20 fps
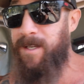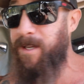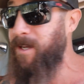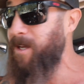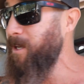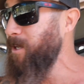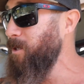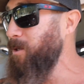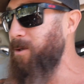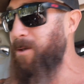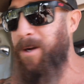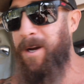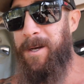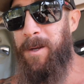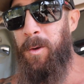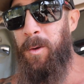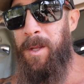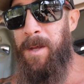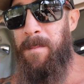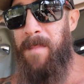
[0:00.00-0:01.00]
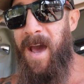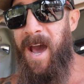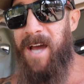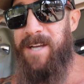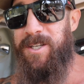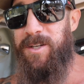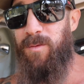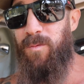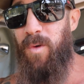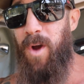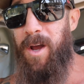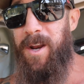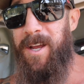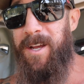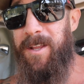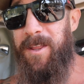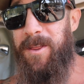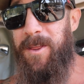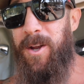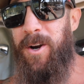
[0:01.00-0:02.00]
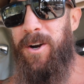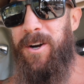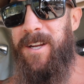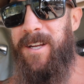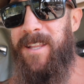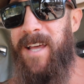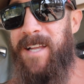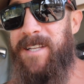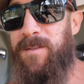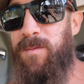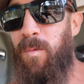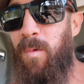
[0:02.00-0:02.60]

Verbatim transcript: I can only imagine running 30, that's